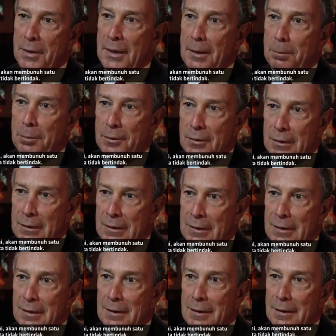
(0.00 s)
people
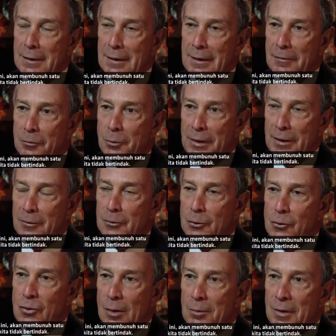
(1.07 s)
if we don't
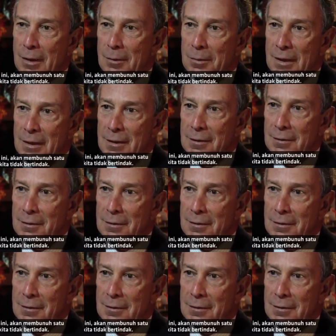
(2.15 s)
do something about